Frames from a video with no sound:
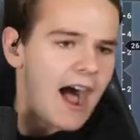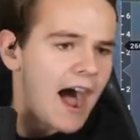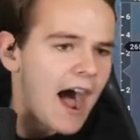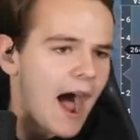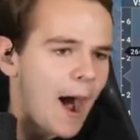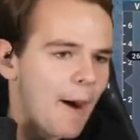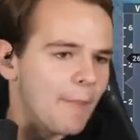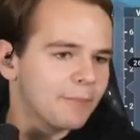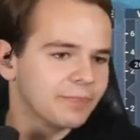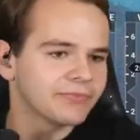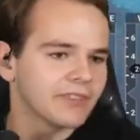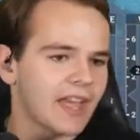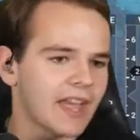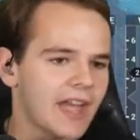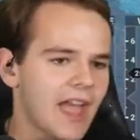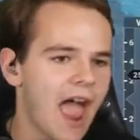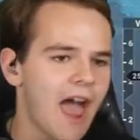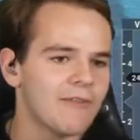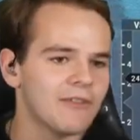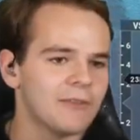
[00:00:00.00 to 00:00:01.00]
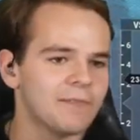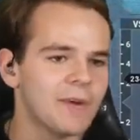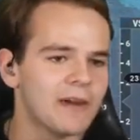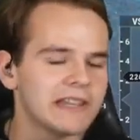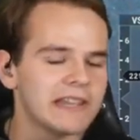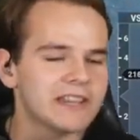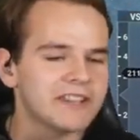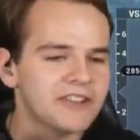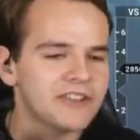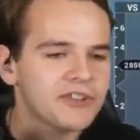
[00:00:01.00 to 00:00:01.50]
Um,
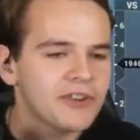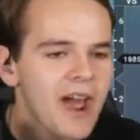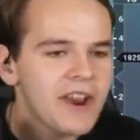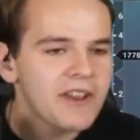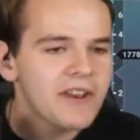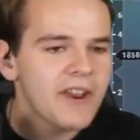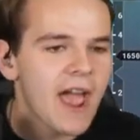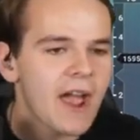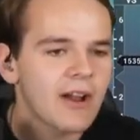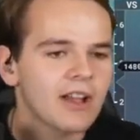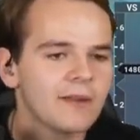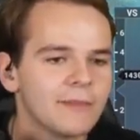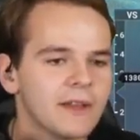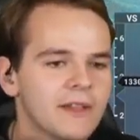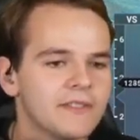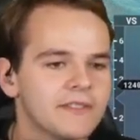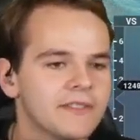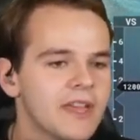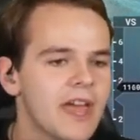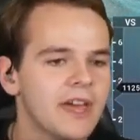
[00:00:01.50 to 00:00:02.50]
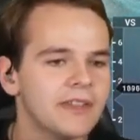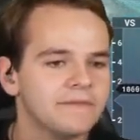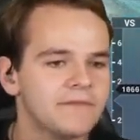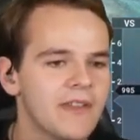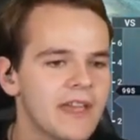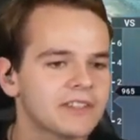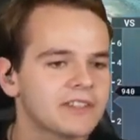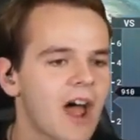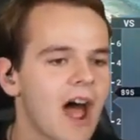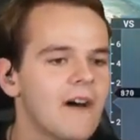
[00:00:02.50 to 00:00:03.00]
everybody, let's try to now come in
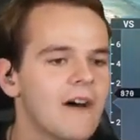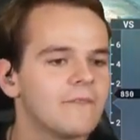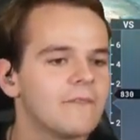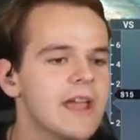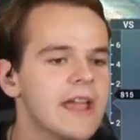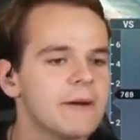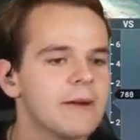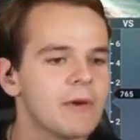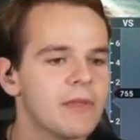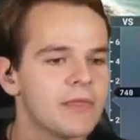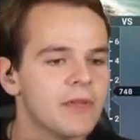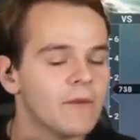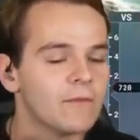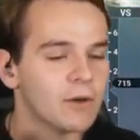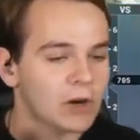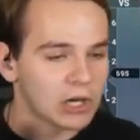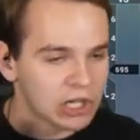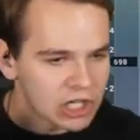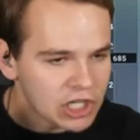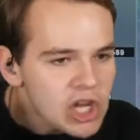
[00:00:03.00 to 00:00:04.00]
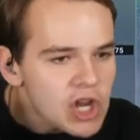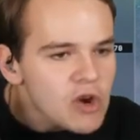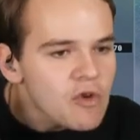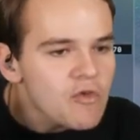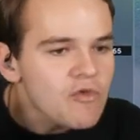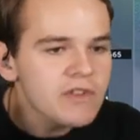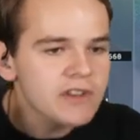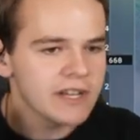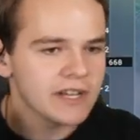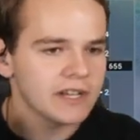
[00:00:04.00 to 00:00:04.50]
next off with for
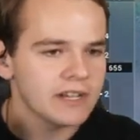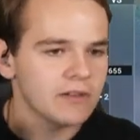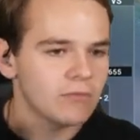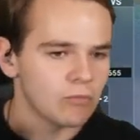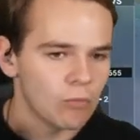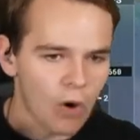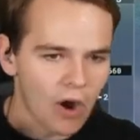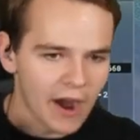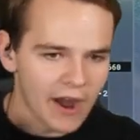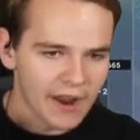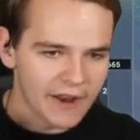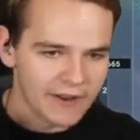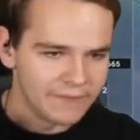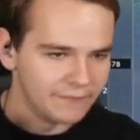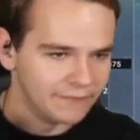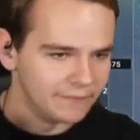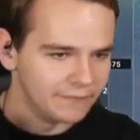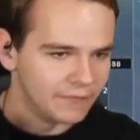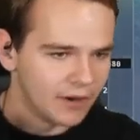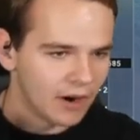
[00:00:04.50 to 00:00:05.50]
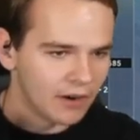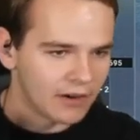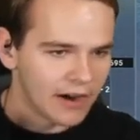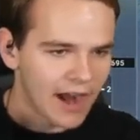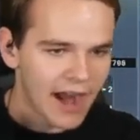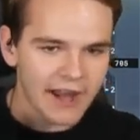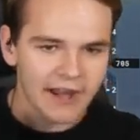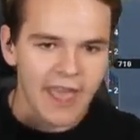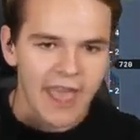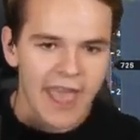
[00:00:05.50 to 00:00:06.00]
Union 1. All
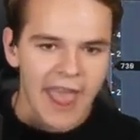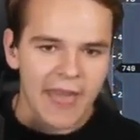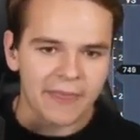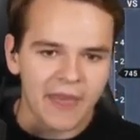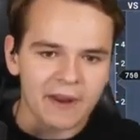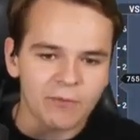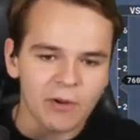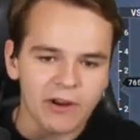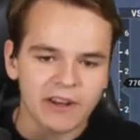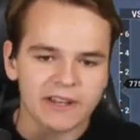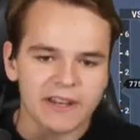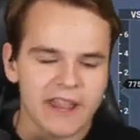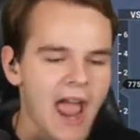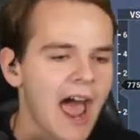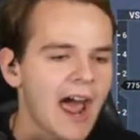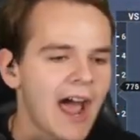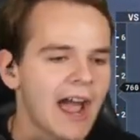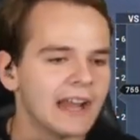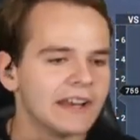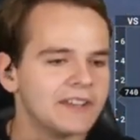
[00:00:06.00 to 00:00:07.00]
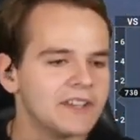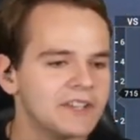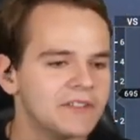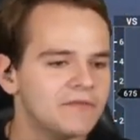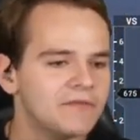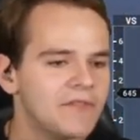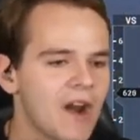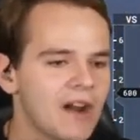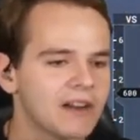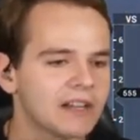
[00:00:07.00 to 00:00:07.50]
right, and that one, that island
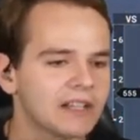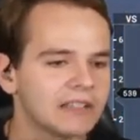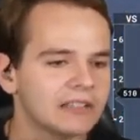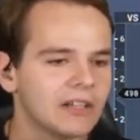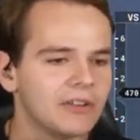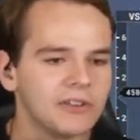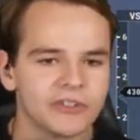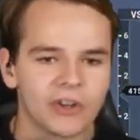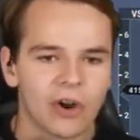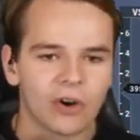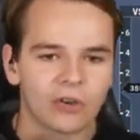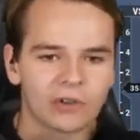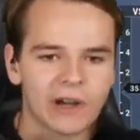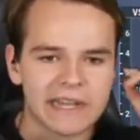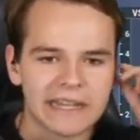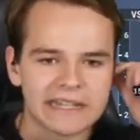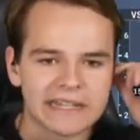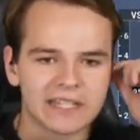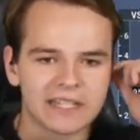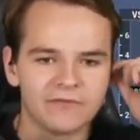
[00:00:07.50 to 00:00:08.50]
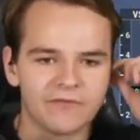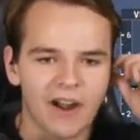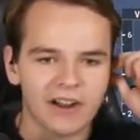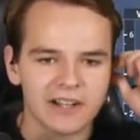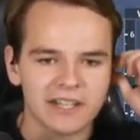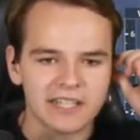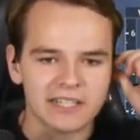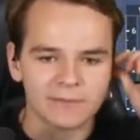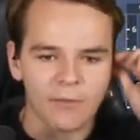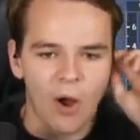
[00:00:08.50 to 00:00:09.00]
is very closed already. It's a
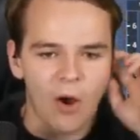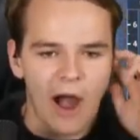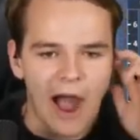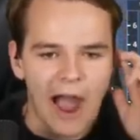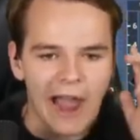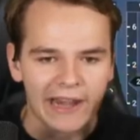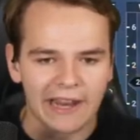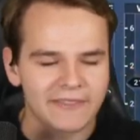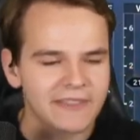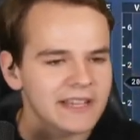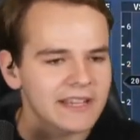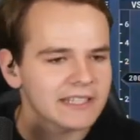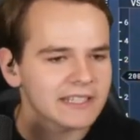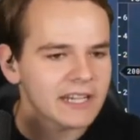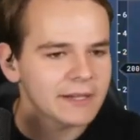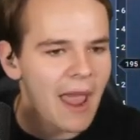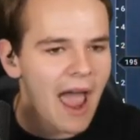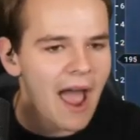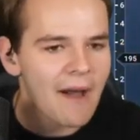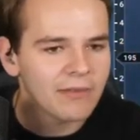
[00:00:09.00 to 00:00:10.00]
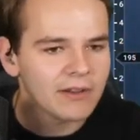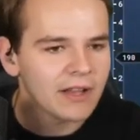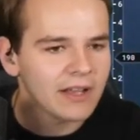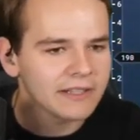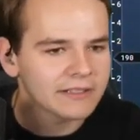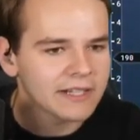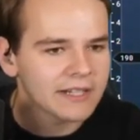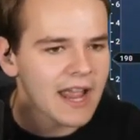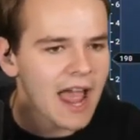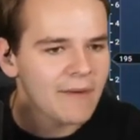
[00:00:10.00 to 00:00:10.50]
very small island. I think it's gonna be have
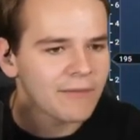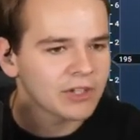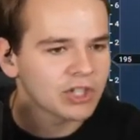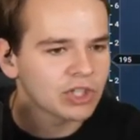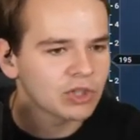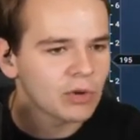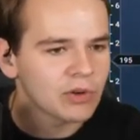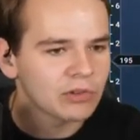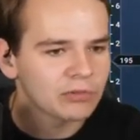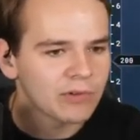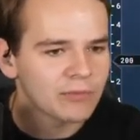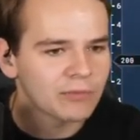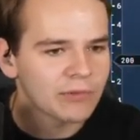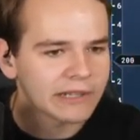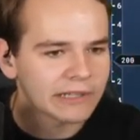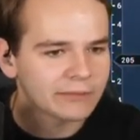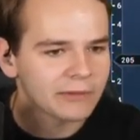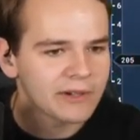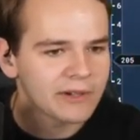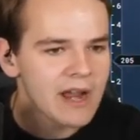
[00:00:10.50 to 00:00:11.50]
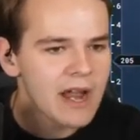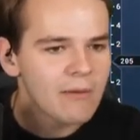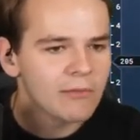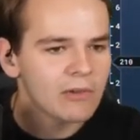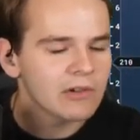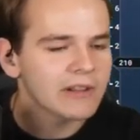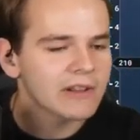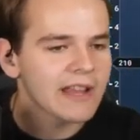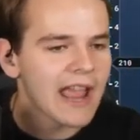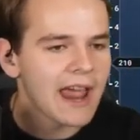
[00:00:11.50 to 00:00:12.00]
a, it's gonna have a shorter runway here. We're,
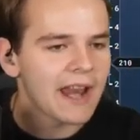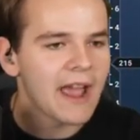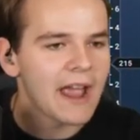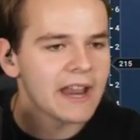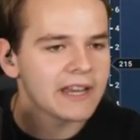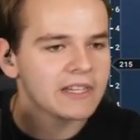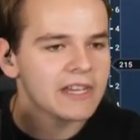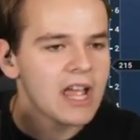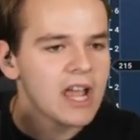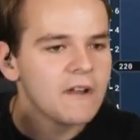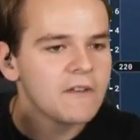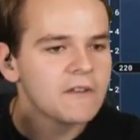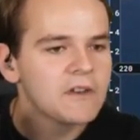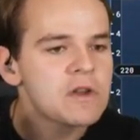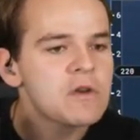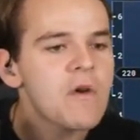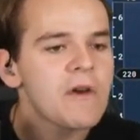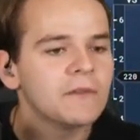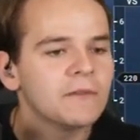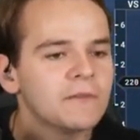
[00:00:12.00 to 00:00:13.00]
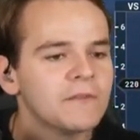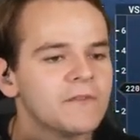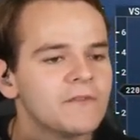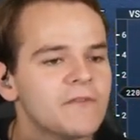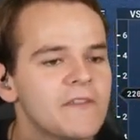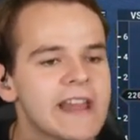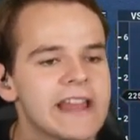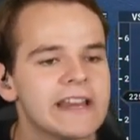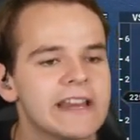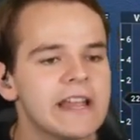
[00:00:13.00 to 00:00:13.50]
we're looking at a 200
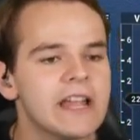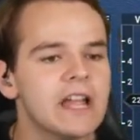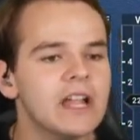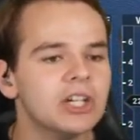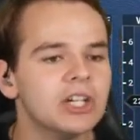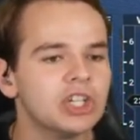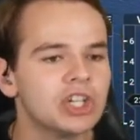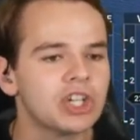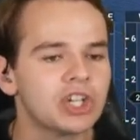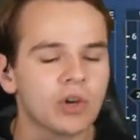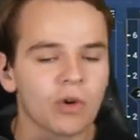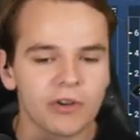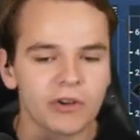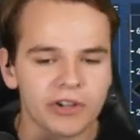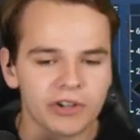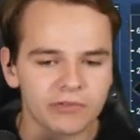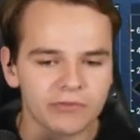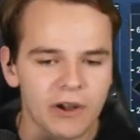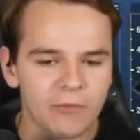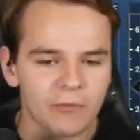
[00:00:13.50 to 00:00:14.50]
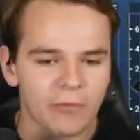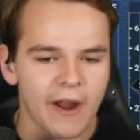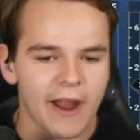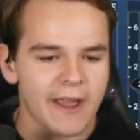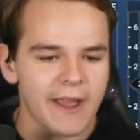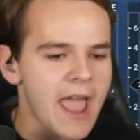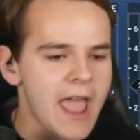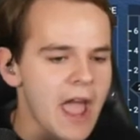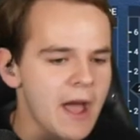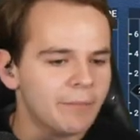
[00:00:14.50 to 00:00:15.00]
feet shorter
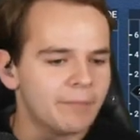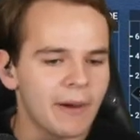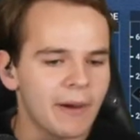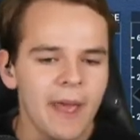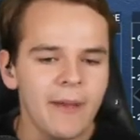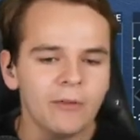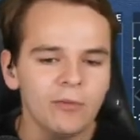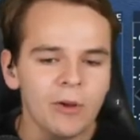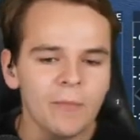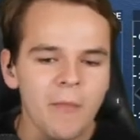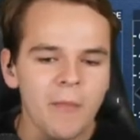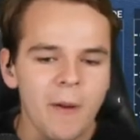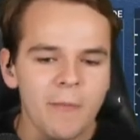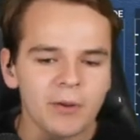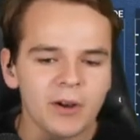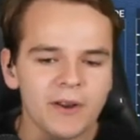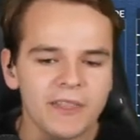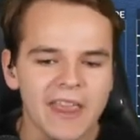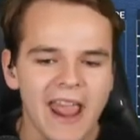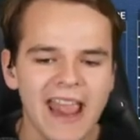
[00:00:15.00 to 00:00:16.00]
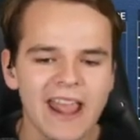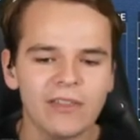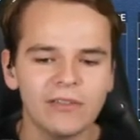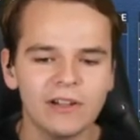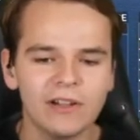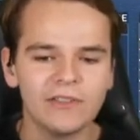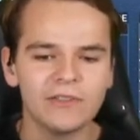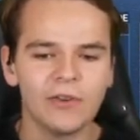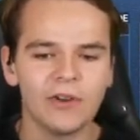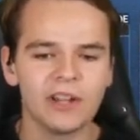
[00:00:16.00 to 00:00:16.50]
runway. But I remember the
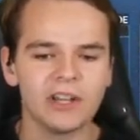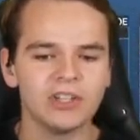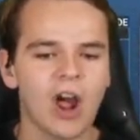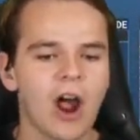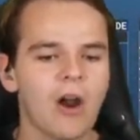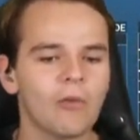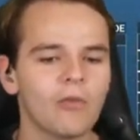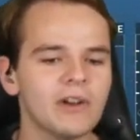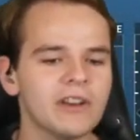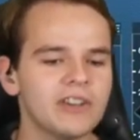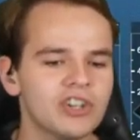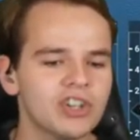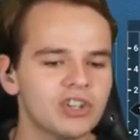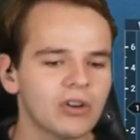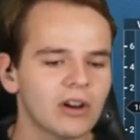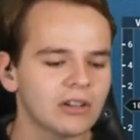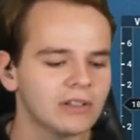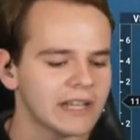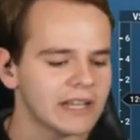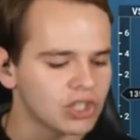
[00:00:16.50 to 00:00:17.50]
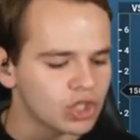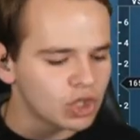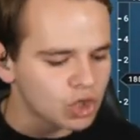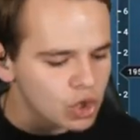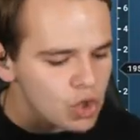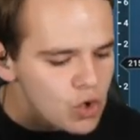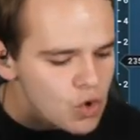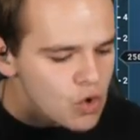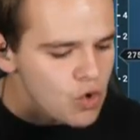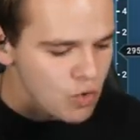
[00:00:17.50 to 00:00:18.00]
A330 not really
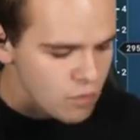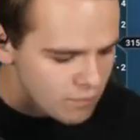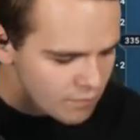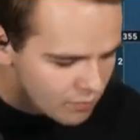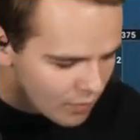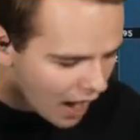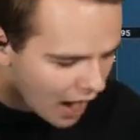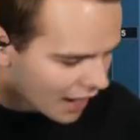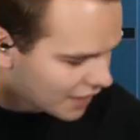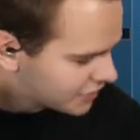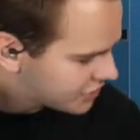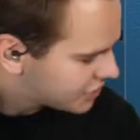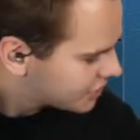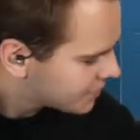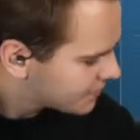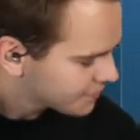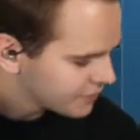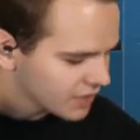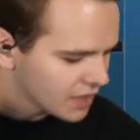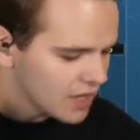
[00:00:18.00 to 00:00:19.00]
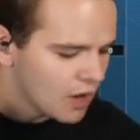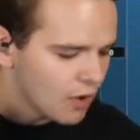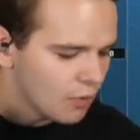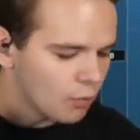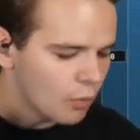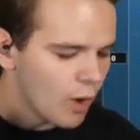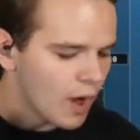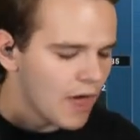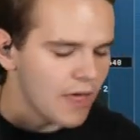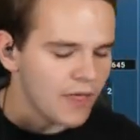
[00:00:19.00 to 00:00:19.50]
struggling too much
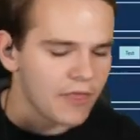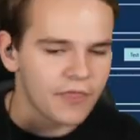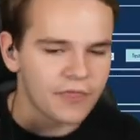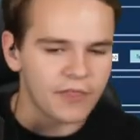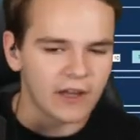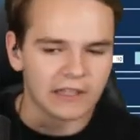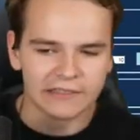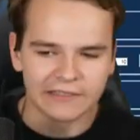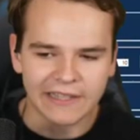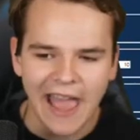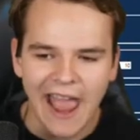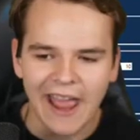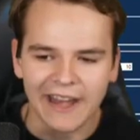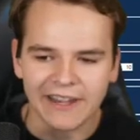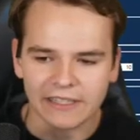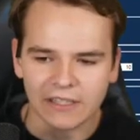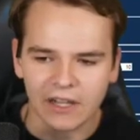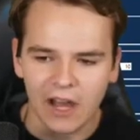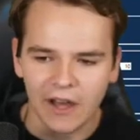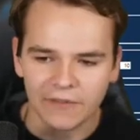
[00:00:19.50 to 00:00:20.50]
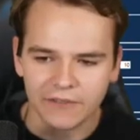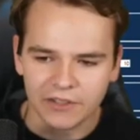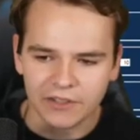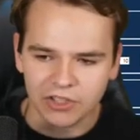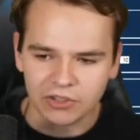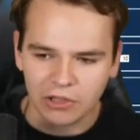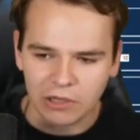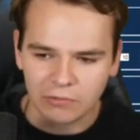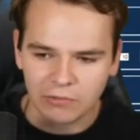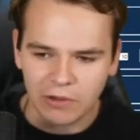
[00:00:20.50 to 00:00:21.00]
with landing on
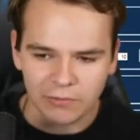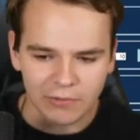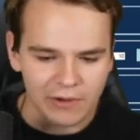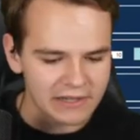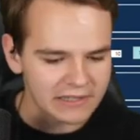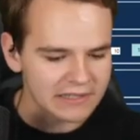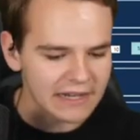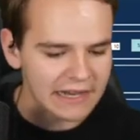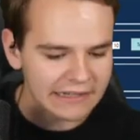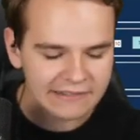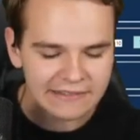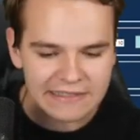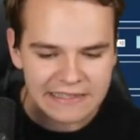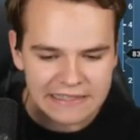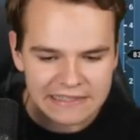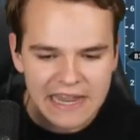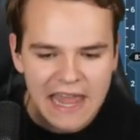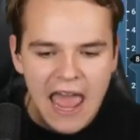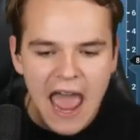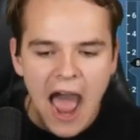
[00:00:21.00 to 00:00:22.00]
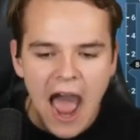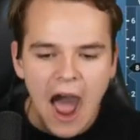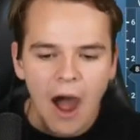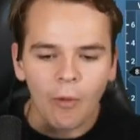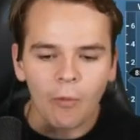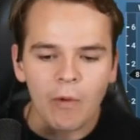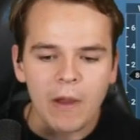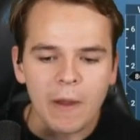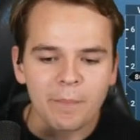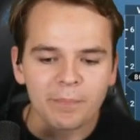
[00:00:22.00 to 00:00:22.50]
short runways like this.
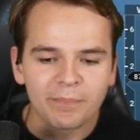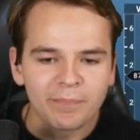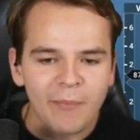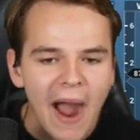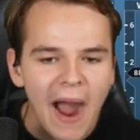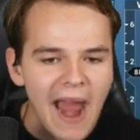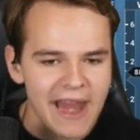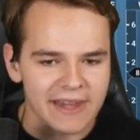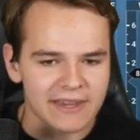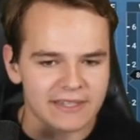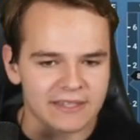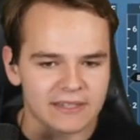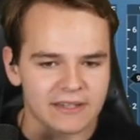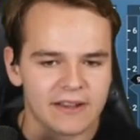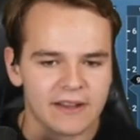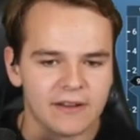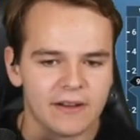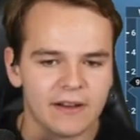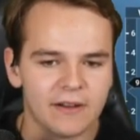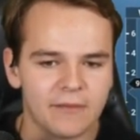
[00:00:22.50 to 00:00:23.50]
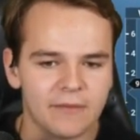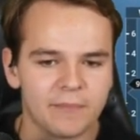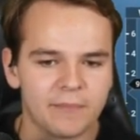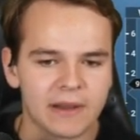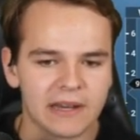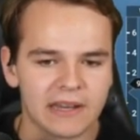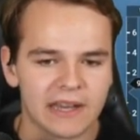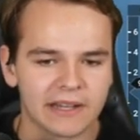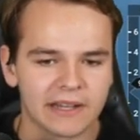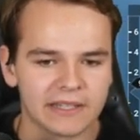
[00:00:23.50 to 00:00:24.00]
We might
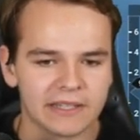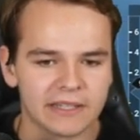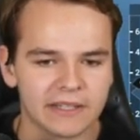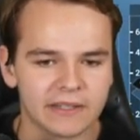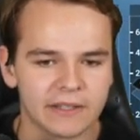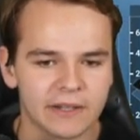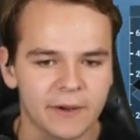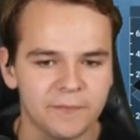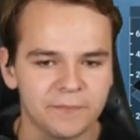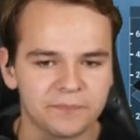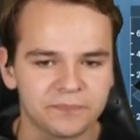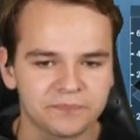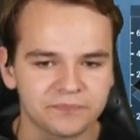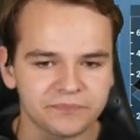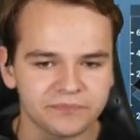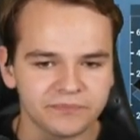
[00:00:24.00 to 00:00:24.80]
be lucky, you know.